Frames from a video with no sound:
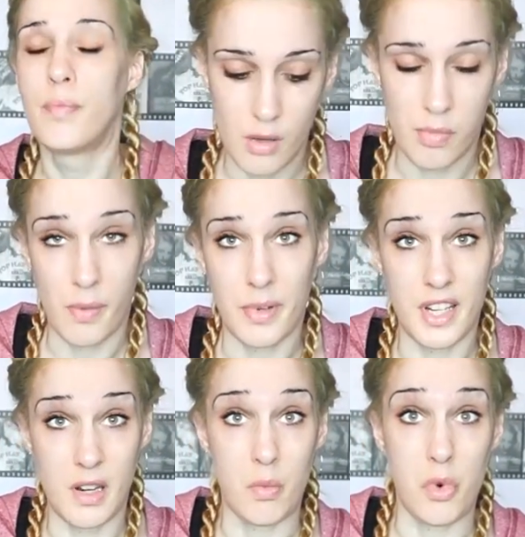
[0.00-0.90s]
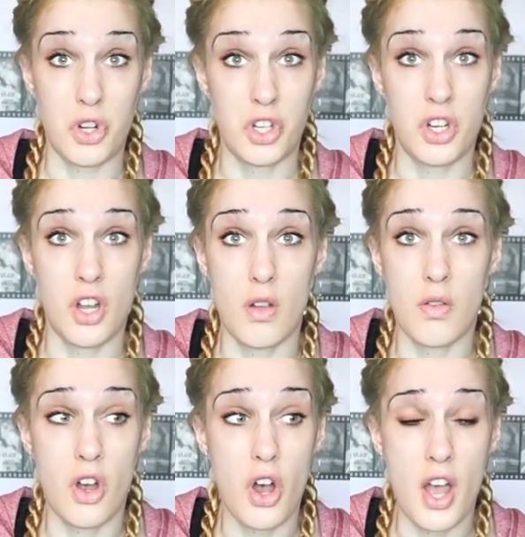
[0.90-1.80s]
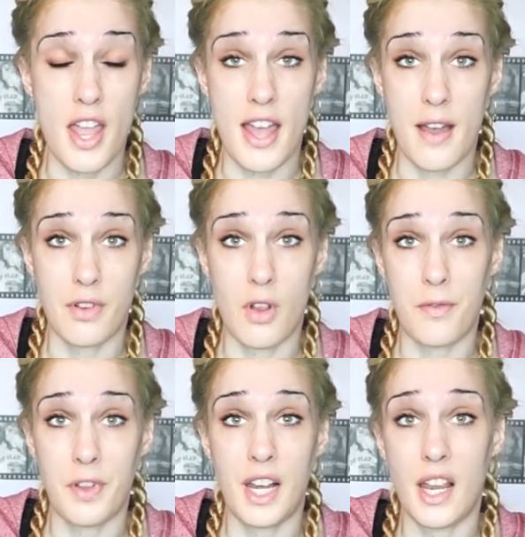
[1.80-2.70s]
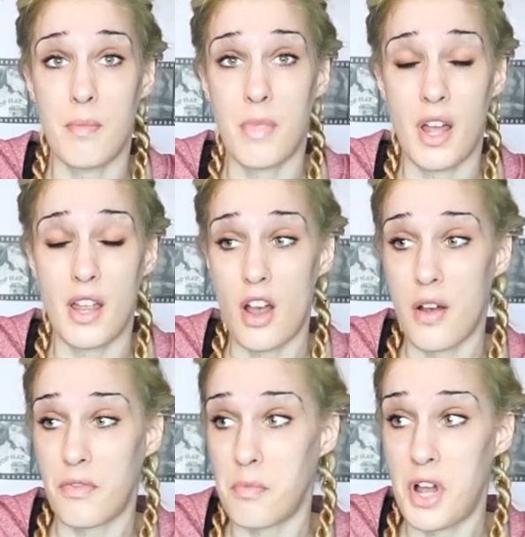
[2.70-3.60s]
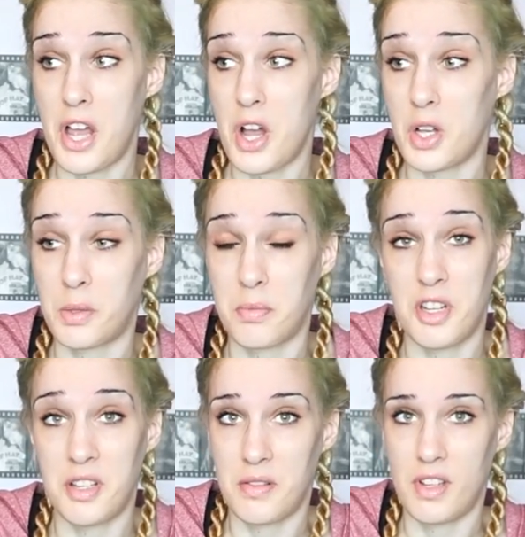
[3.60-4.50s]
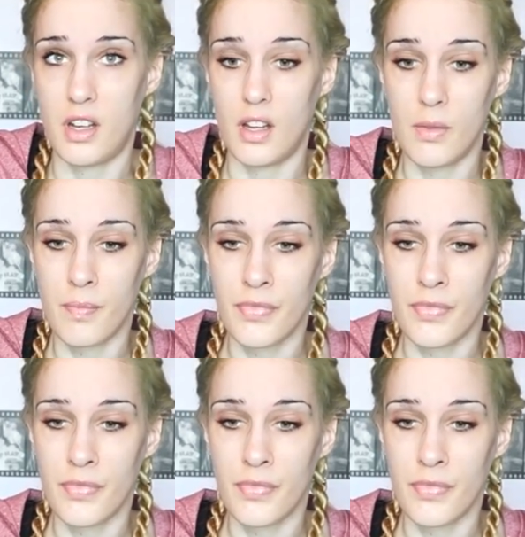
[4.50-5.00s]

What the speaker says: You probably didn't want to know that I have no feeling in my half of my ass, but you know,